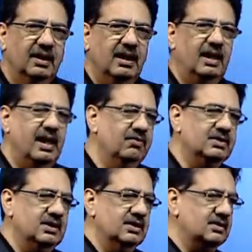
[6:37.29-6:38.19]
And I was
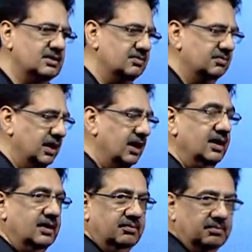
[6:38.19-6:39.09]
this
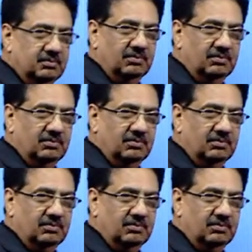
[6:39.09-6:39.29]
really